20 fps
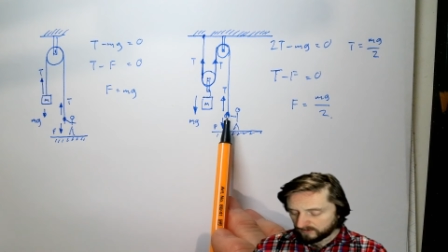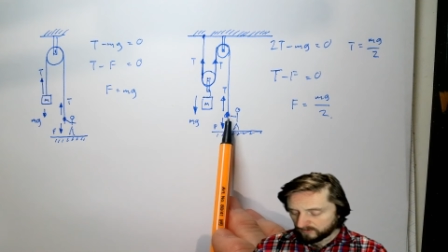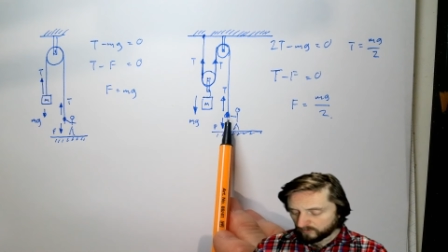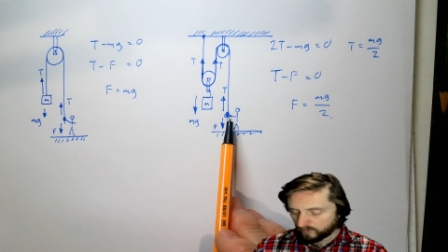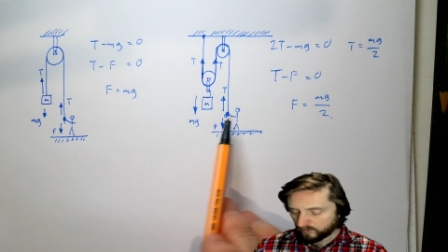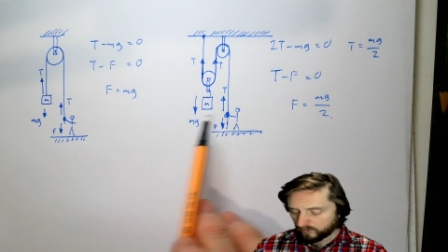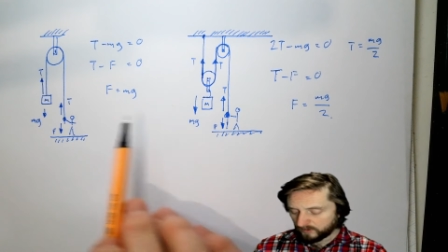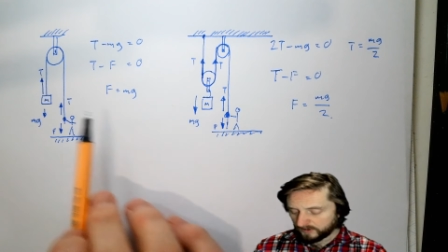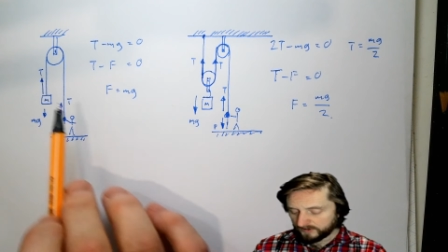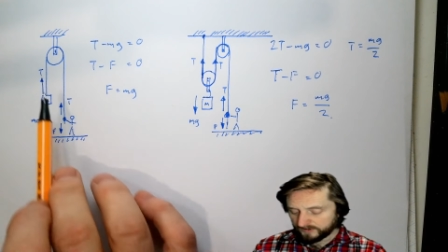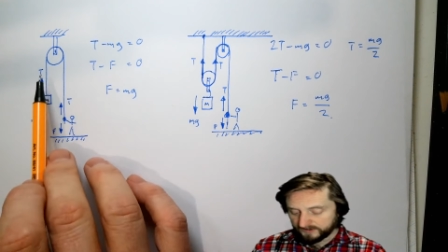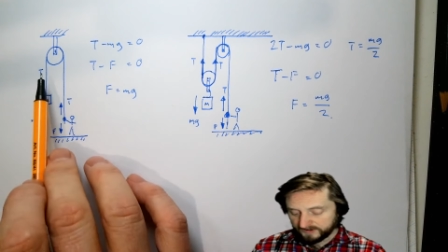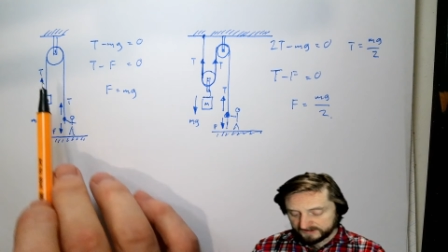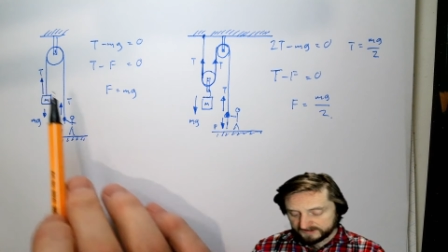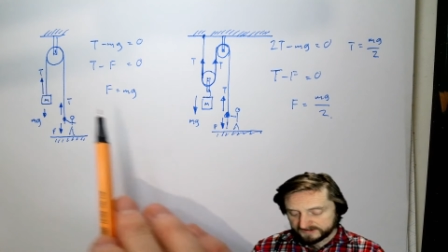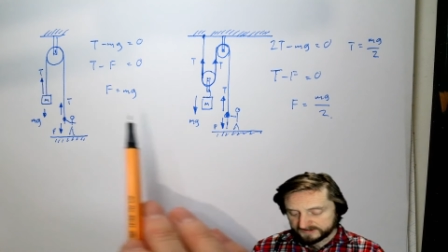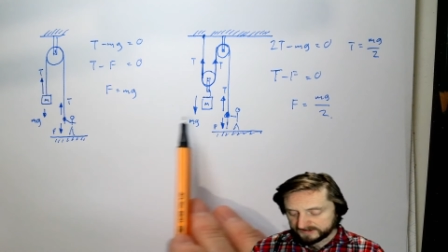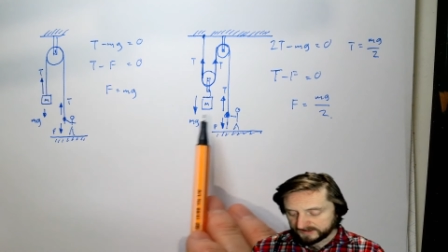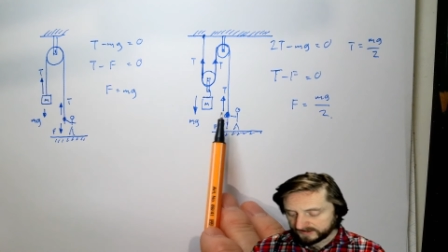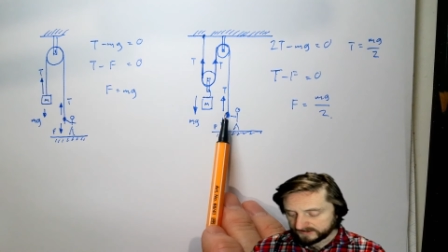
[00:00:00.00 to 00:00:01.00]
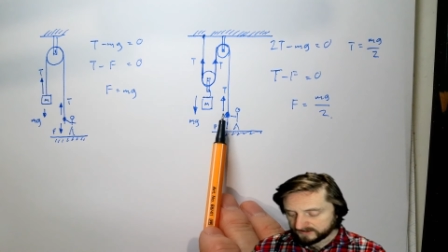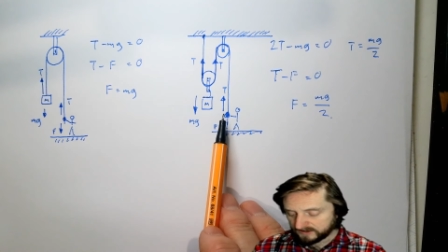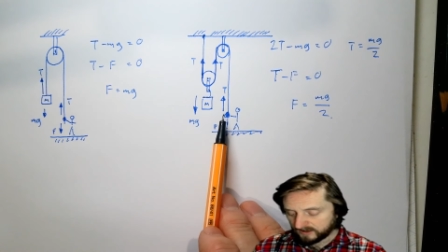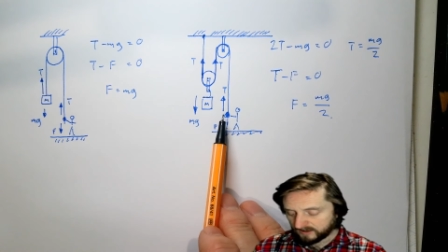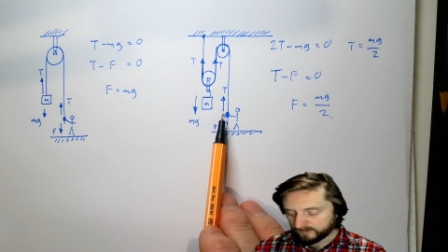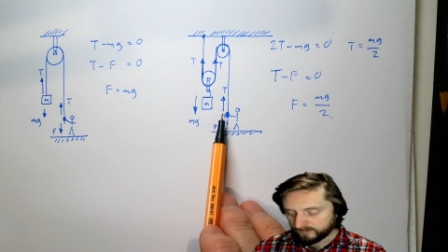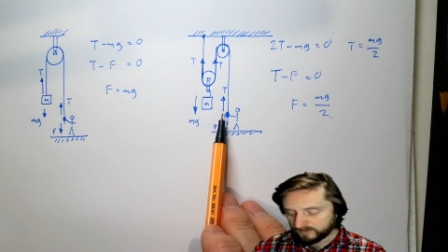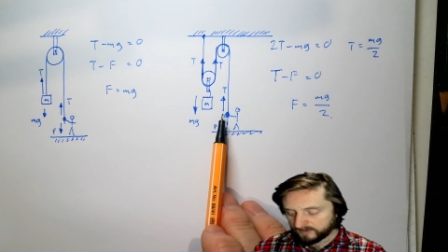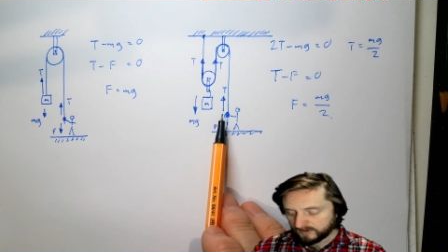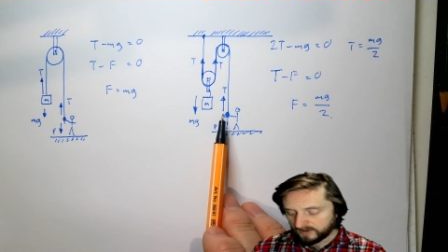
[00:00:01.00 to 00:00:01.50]
with this
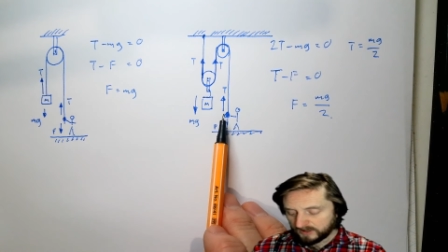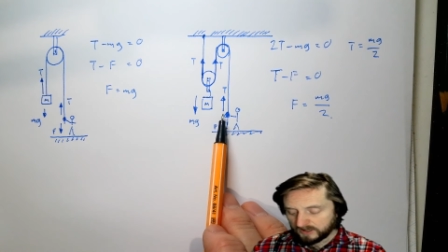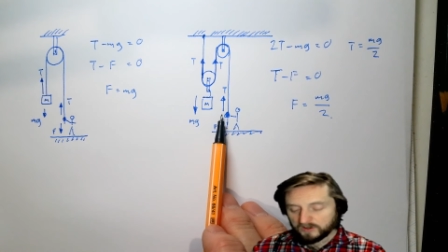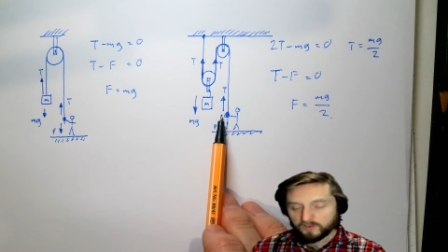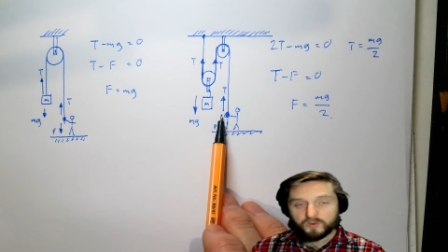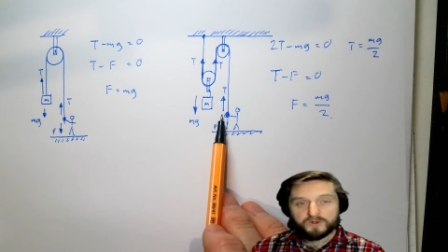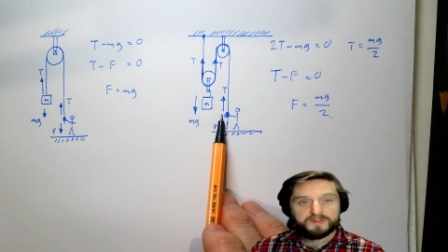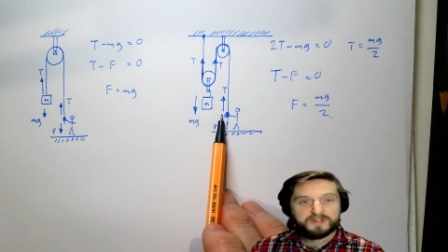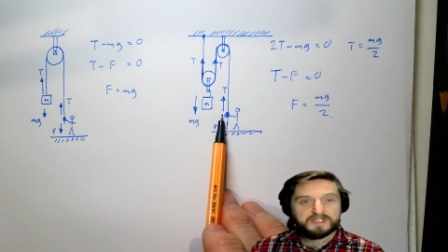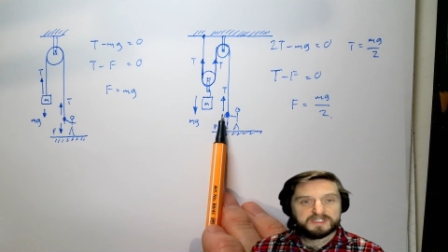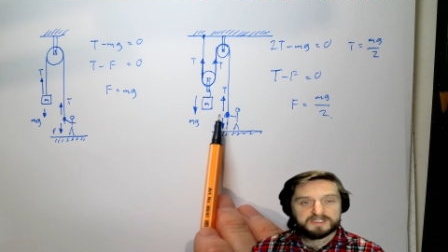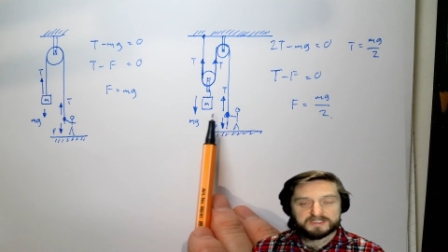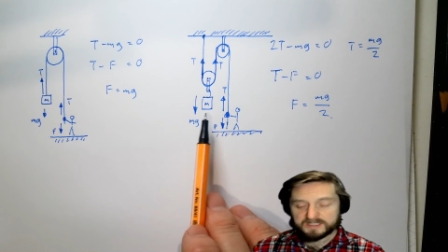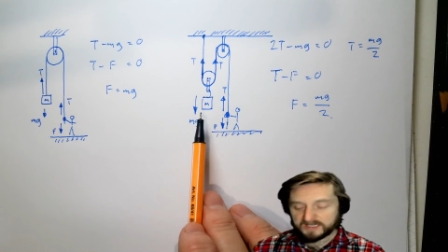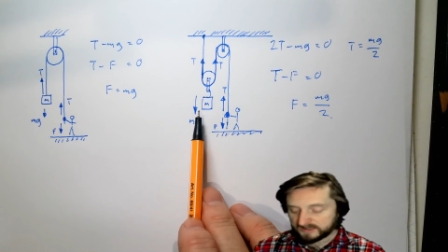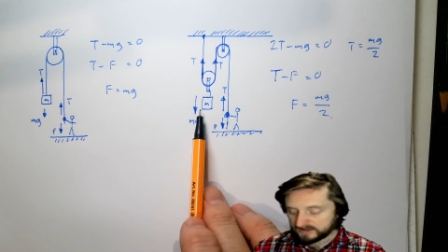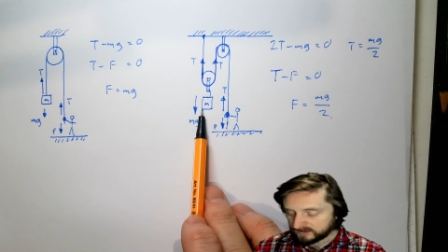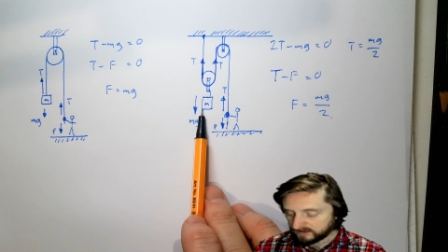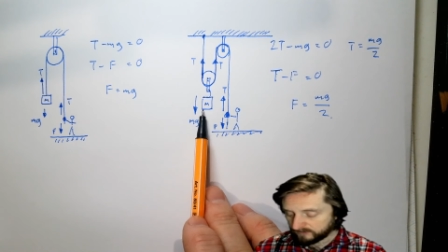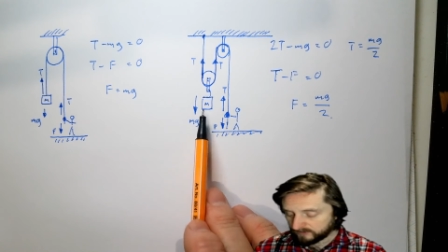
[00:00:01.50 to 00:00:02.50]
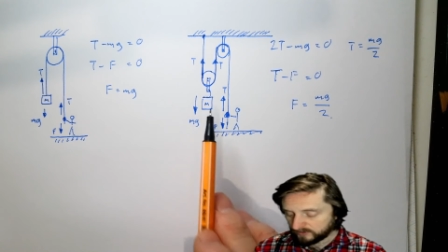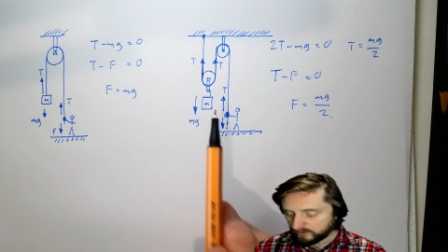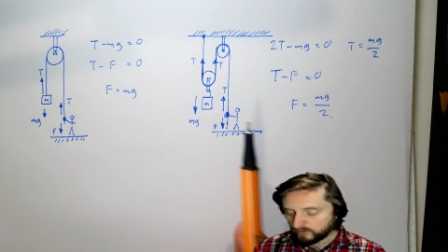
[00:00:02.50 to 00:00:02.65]
setup you